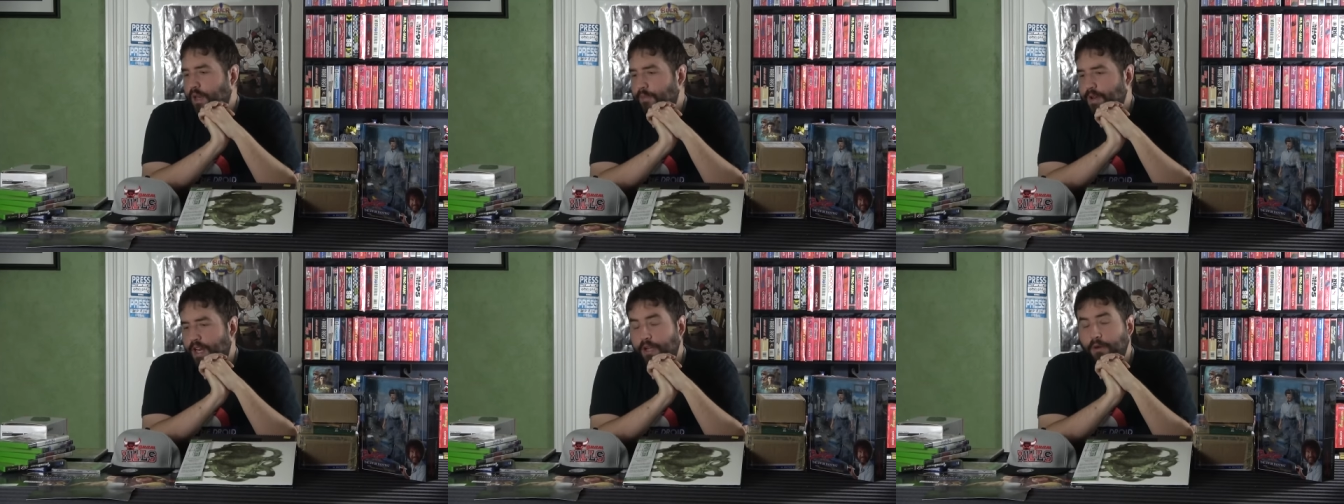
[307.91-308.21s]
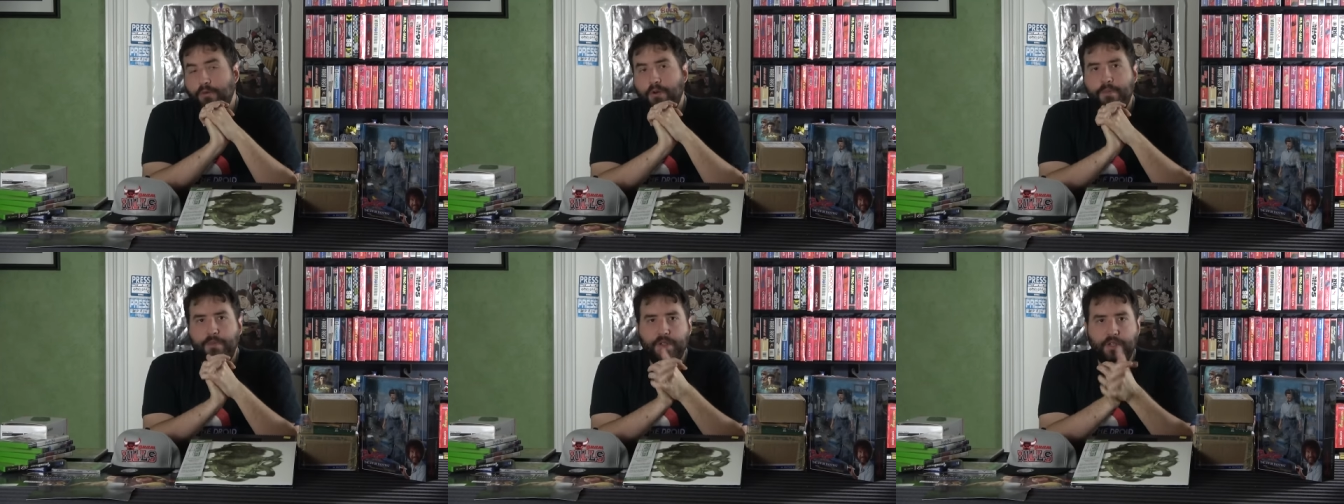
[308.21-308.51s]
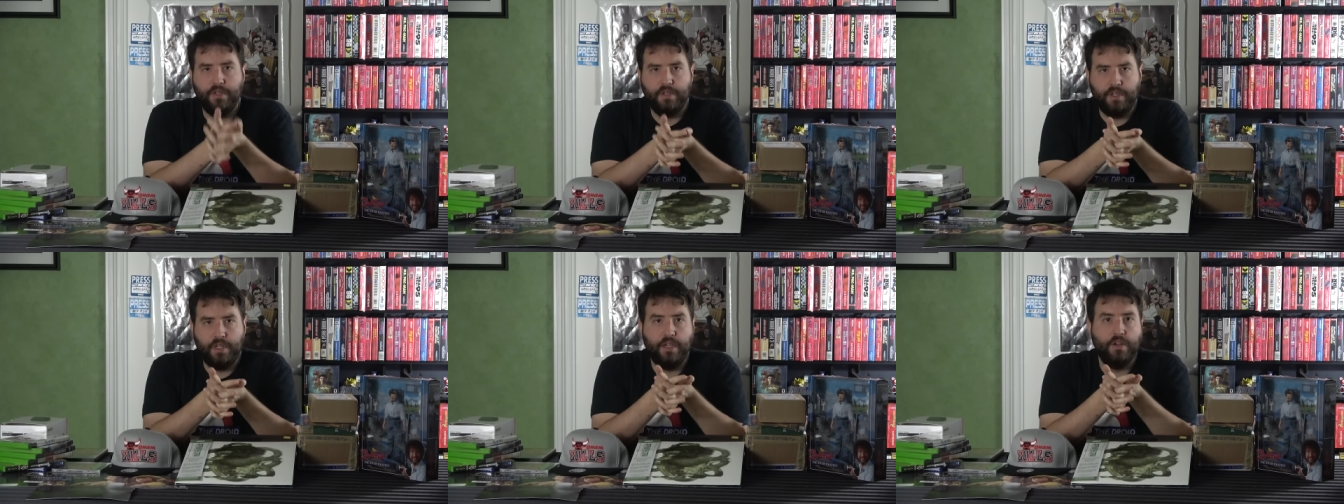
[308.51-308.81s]
I mean, I grew up
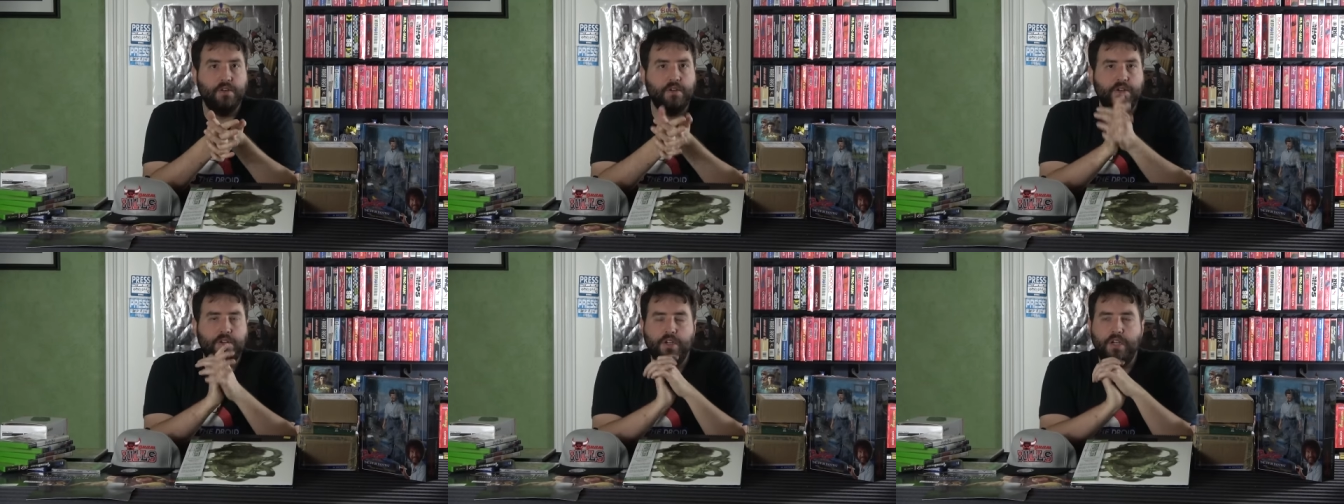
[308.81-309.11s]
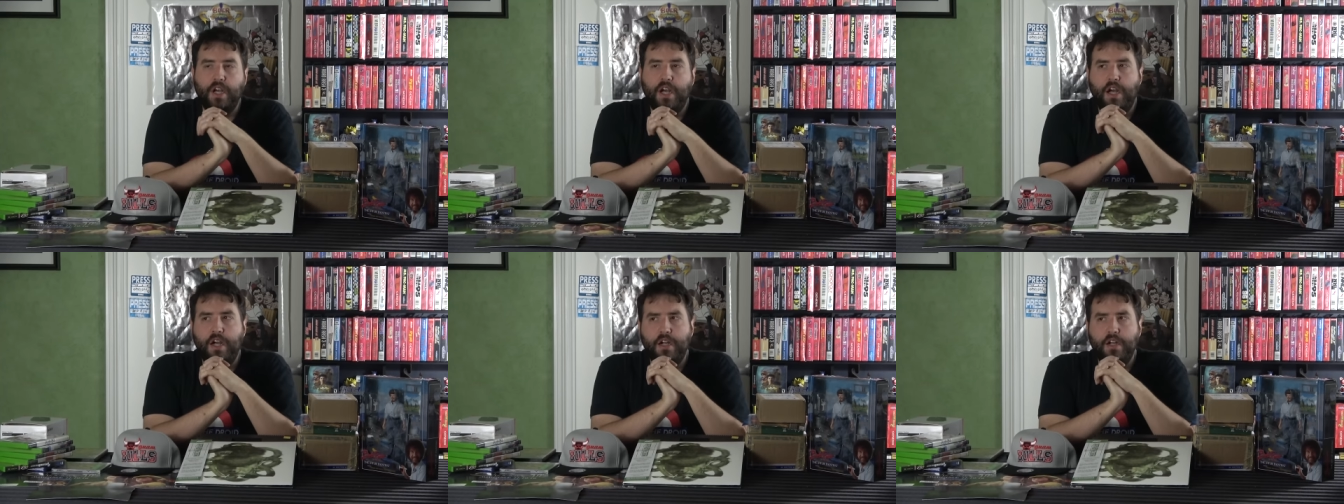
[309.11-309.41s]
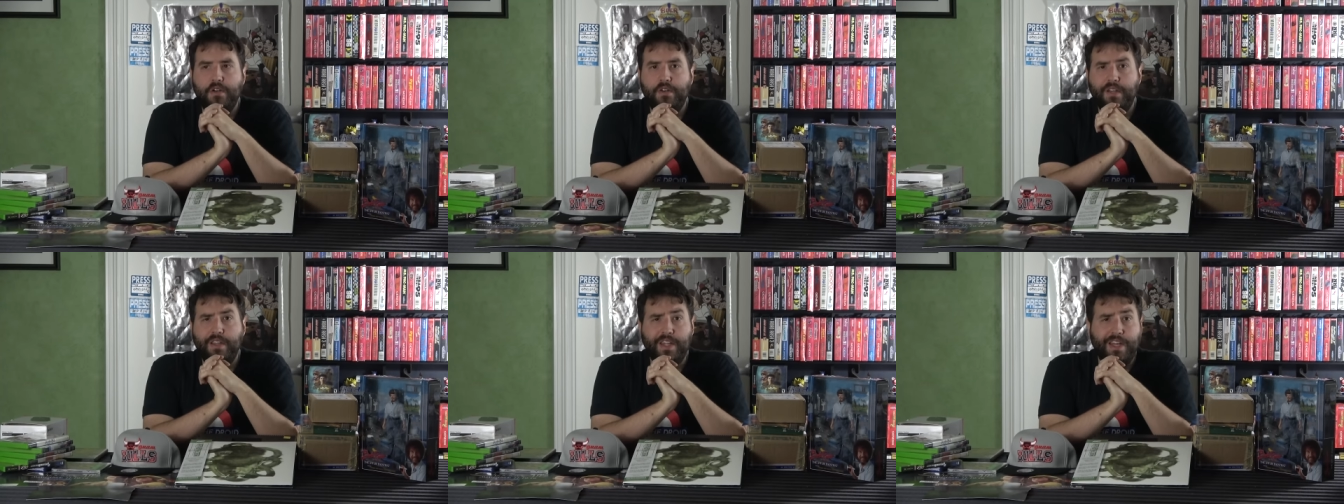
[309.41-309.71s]
in here in
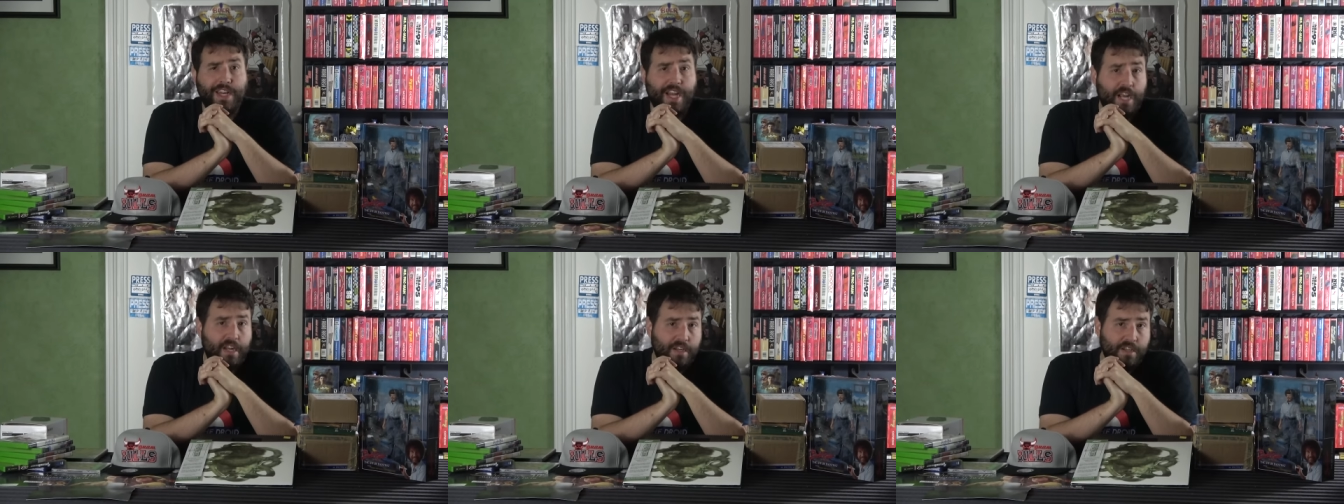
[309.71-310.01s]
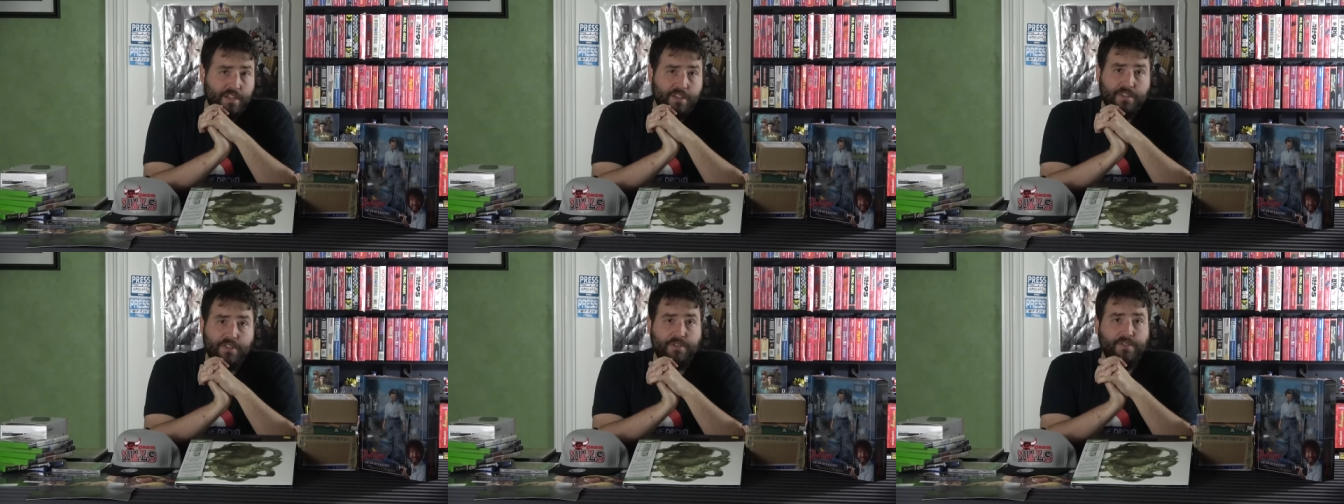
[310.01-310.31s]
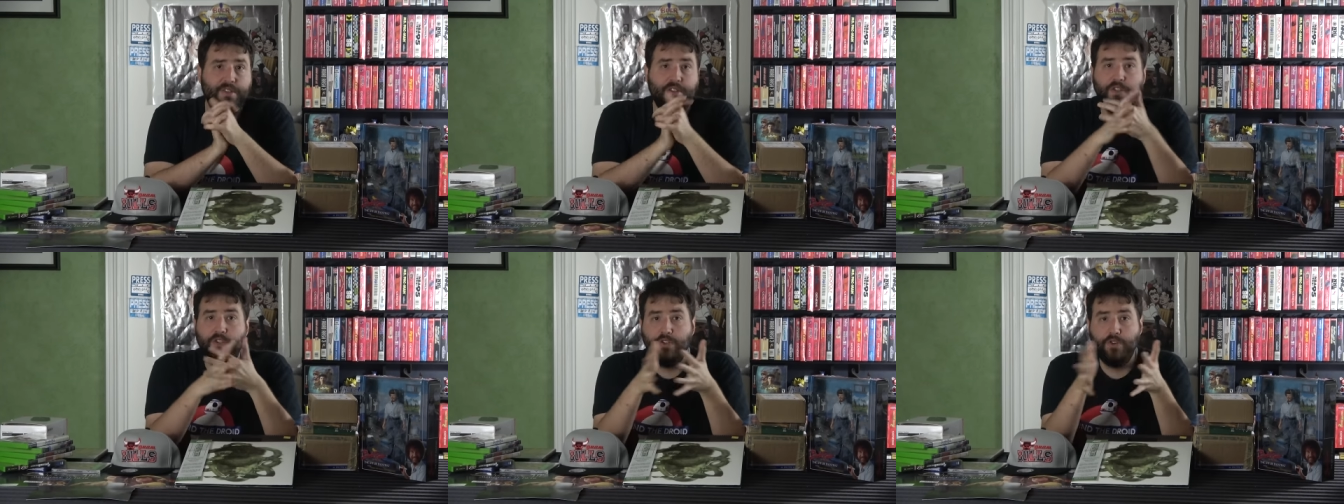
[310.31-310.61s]
Chicago in the '90s
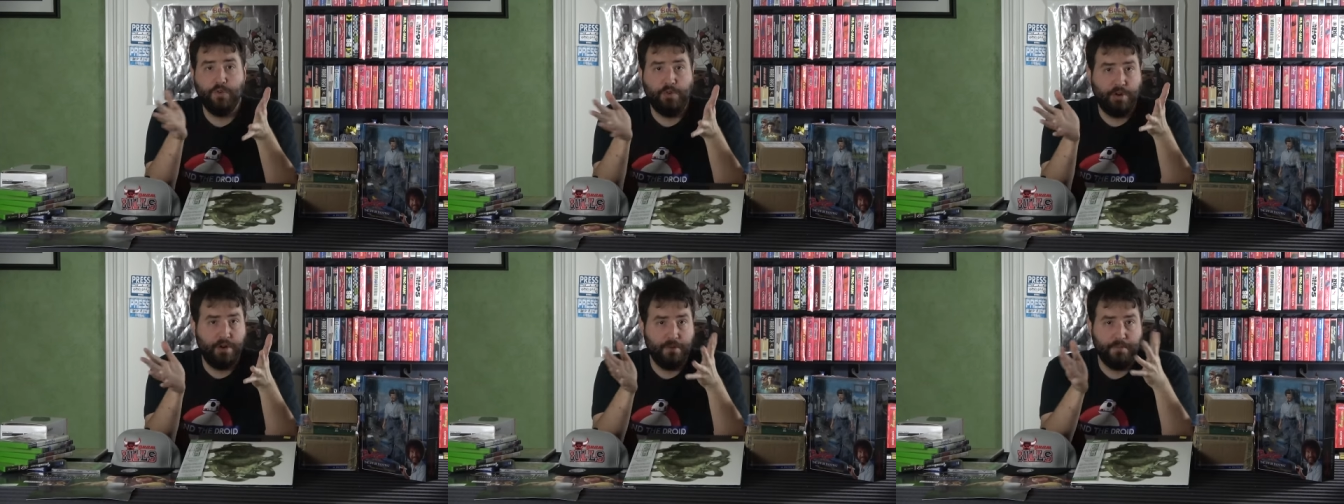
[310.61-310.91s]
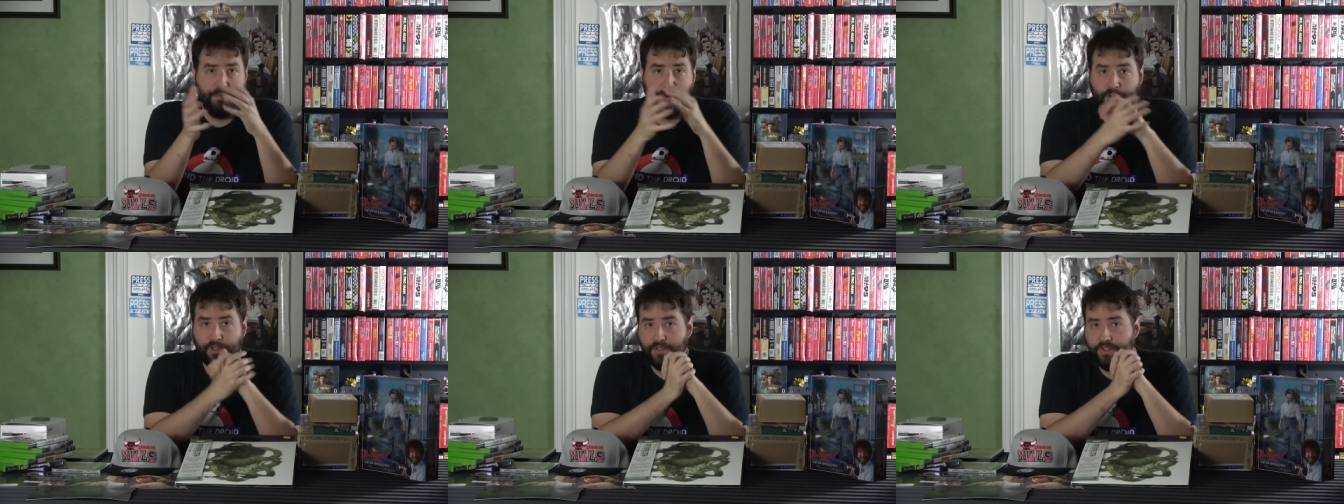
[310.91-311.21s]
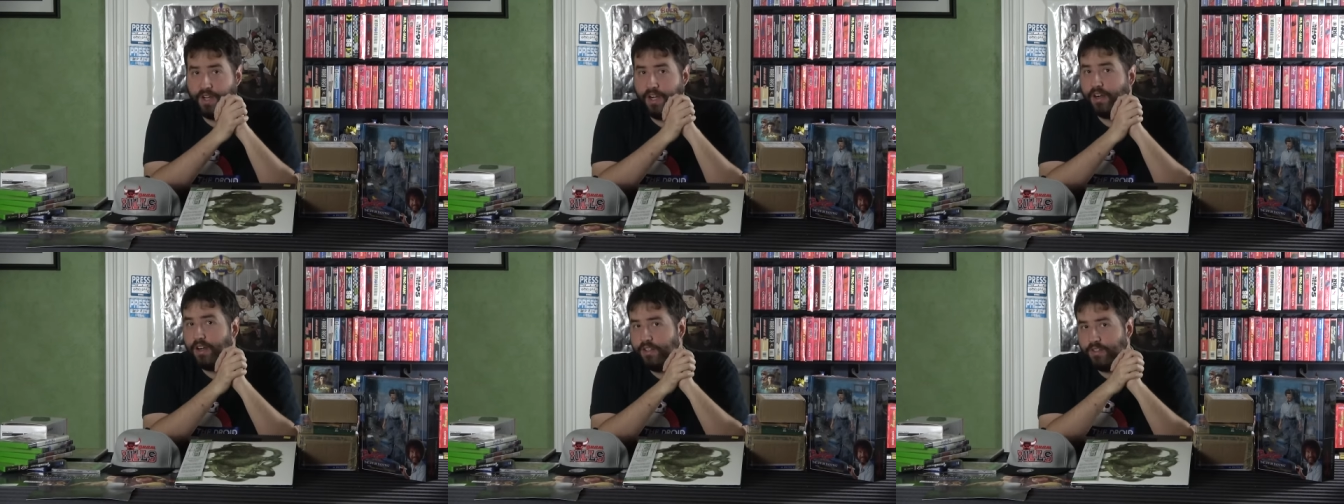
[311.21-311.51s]
during the Jordan
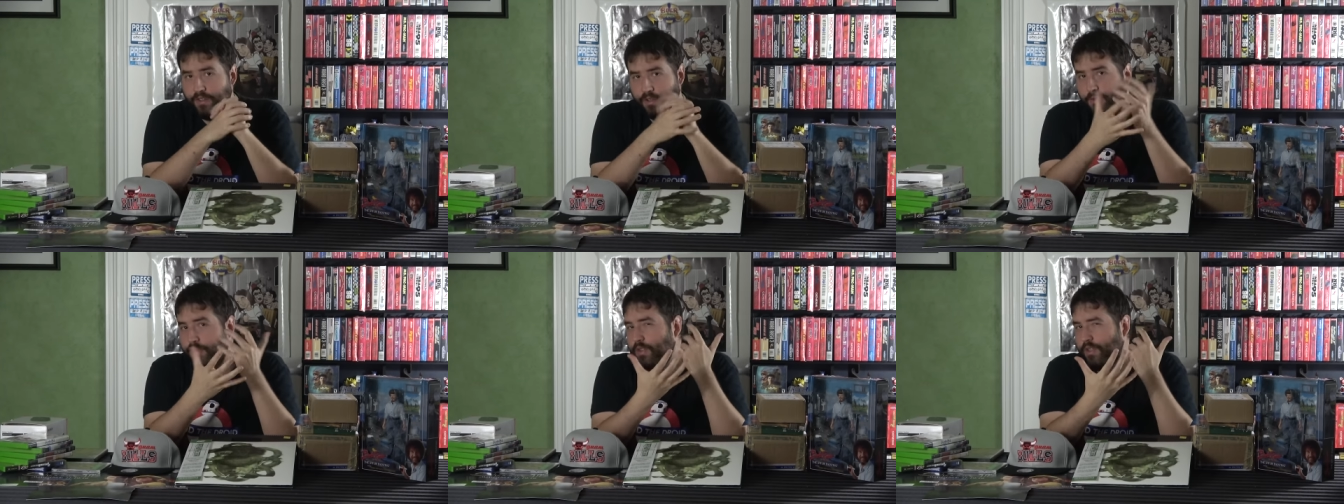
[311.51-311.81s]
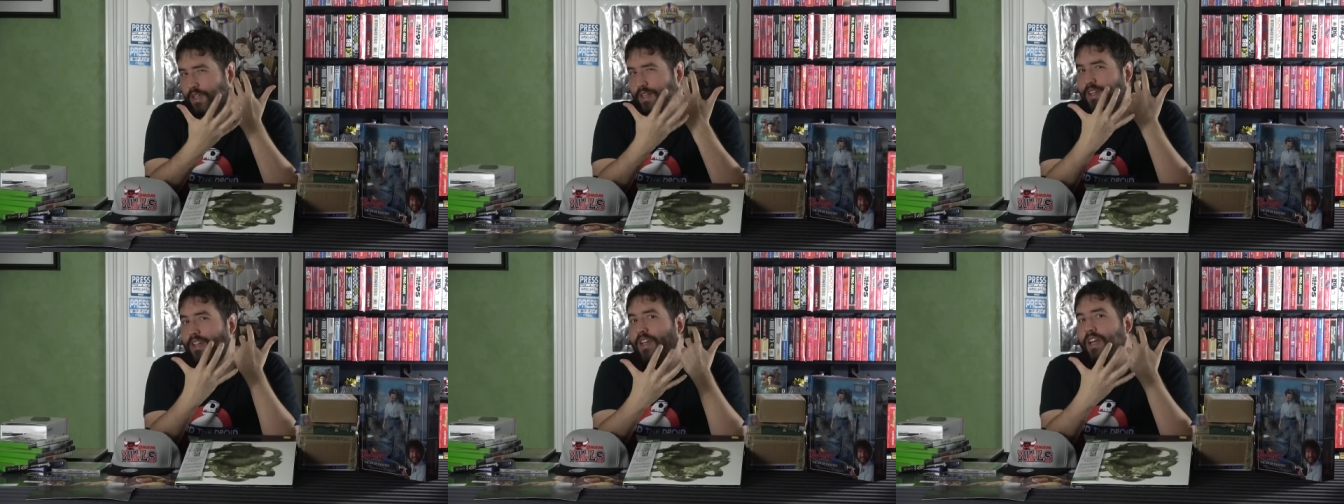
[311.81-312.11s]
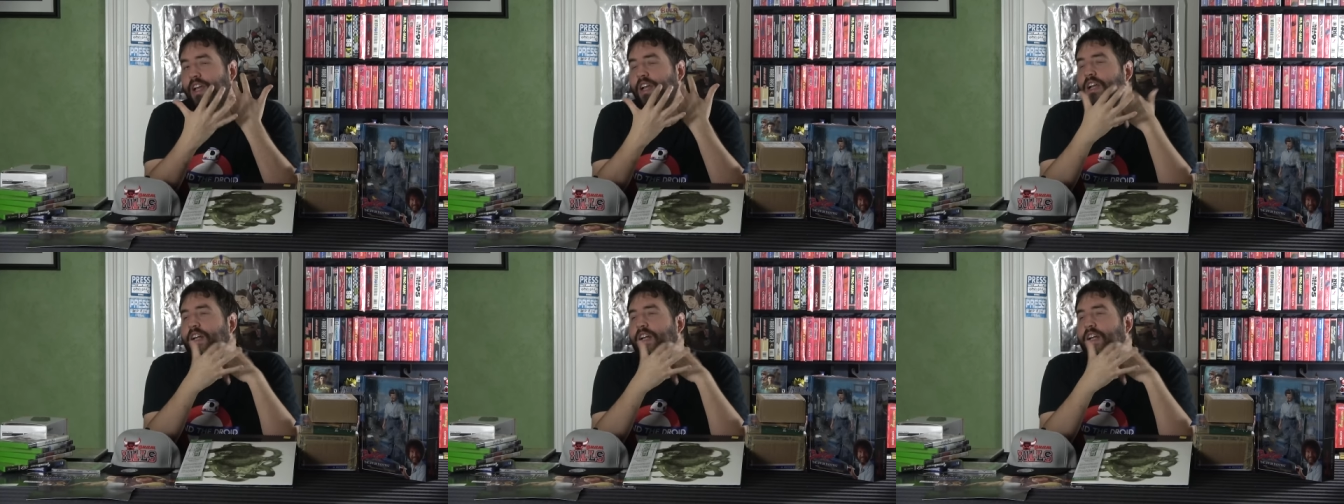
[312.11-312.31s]
Bulls era, so it was gonna